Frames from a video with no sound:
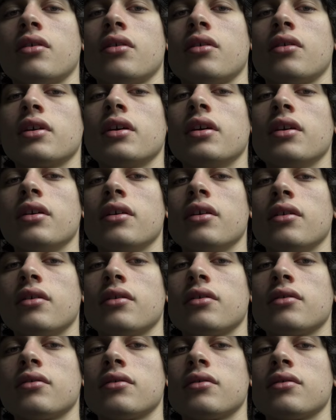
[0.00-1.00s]
He
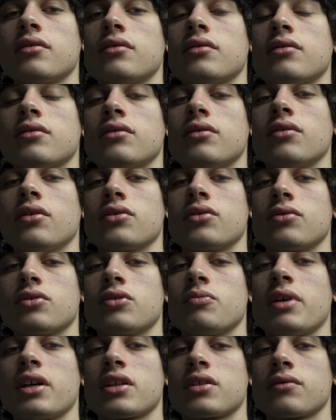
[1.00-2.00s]
knows what's
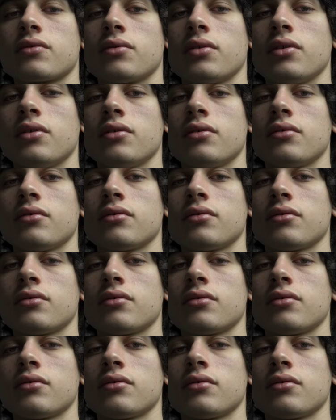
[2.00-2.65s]
best for you.